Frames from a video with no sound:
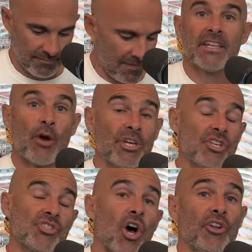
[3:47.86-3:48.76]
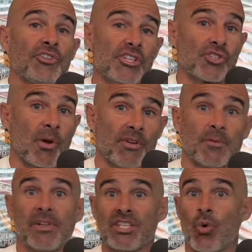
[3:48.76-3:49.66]
Now we can use alternate strumming to
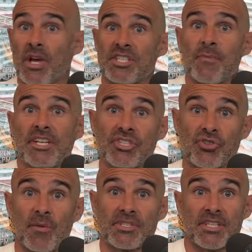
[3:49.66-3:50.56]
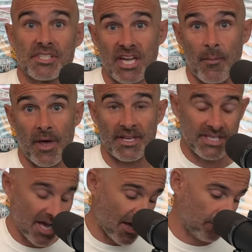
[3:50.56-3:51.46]
play twice as many strums in the same amount of
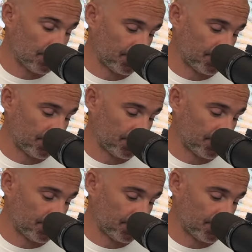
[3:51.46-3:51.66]
time.